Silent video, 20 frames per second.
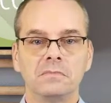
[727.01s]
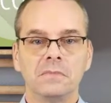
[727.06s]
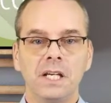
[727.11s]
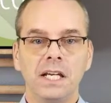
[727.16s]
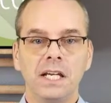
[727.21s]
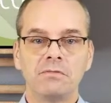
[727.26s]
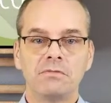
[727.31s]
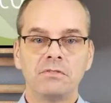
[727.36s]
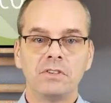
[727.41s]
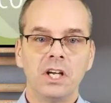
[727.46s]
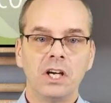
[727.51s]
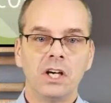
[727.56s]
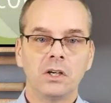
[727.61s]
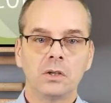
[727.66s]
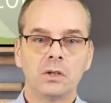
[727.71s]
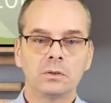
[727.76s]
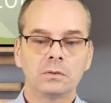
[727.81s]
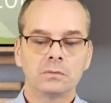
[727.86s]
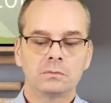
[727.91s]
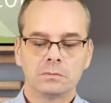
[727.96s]
If
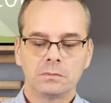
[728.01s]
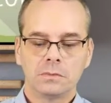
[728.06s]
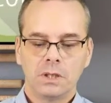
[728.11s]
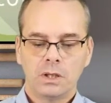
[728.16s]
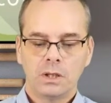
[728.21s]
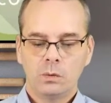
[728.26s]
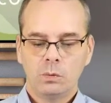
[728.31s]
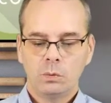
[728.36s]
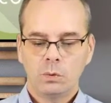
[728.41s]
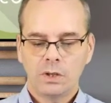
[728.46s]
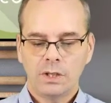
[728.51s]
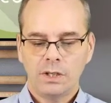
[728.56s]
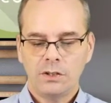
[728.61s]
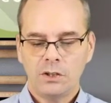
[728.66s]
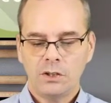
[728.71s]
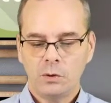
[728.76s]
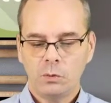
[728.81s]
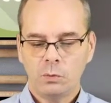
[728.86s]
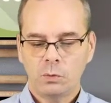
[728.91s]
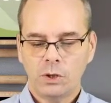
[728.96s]
no, well then
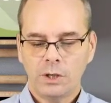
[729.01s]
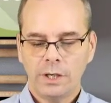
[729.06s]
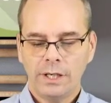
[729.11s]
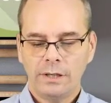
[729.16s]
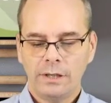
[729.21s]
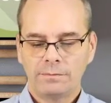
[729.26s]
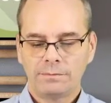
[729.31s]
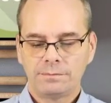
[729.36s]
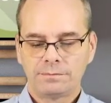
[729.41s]
don't worry.